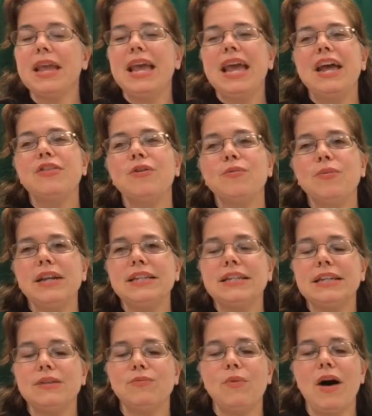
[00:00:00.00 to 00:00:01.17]
And the reason
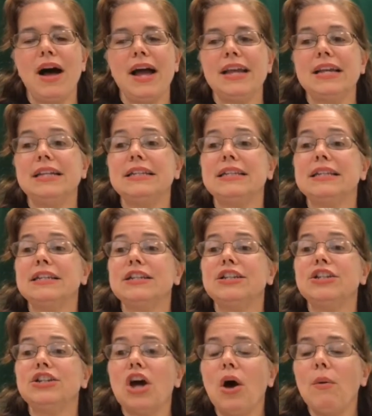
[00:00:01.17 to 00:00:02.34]
why it's
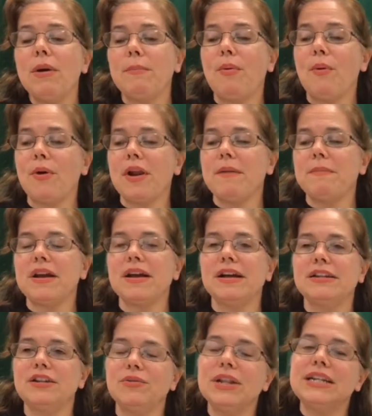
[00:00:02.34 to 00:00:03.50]
so important
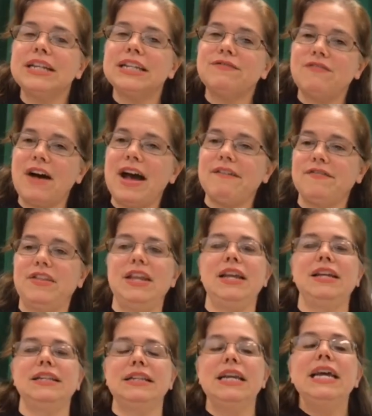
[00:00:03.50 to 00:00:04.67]
because it really does 5
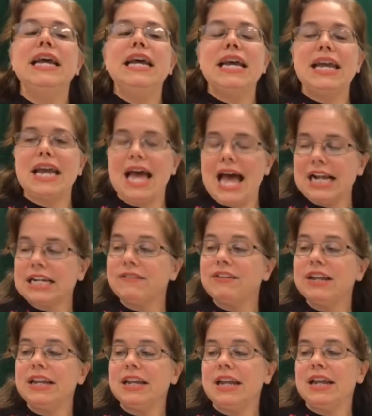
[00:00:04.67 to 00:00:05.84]
things. It
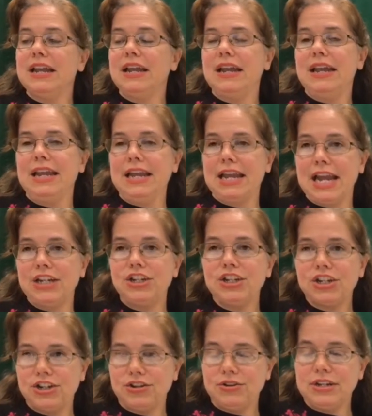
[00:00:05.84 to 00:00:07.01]
actively engages
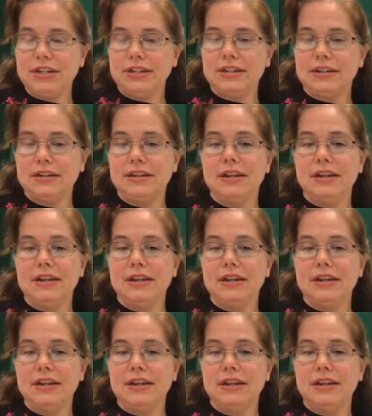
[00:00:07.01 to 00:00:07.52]
students.